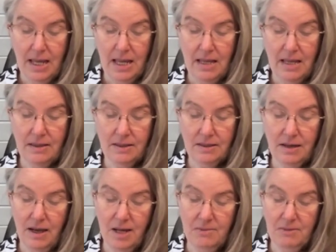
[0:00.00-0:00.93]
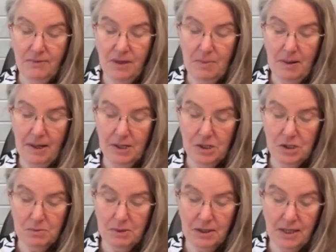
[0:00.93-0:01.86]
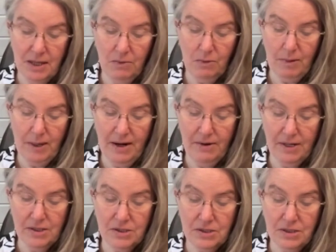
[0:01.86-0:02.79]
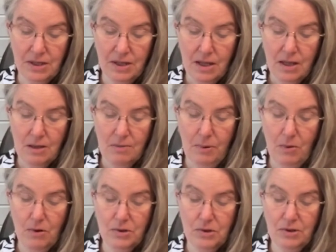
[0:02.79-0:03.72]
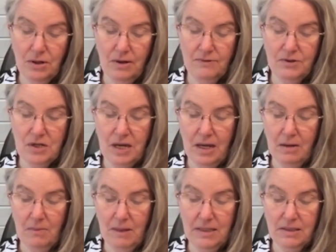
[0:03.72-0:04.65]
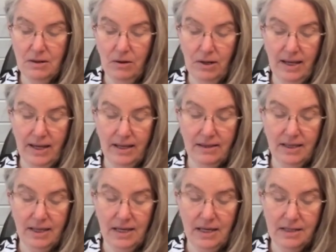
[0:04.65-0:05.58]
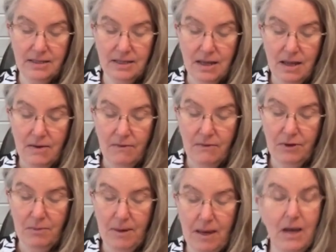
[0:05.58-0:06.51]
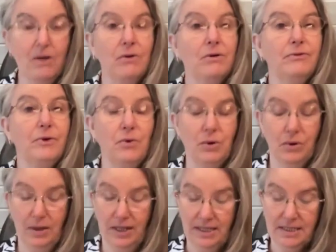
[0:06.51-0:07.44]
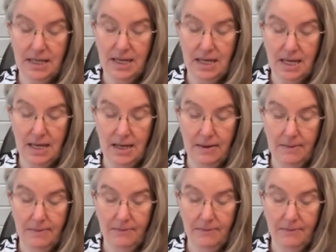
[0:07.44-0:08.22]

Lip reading: In the time of their punishment they will perish. The portion of Jacob is not like these, for the maker of all is he.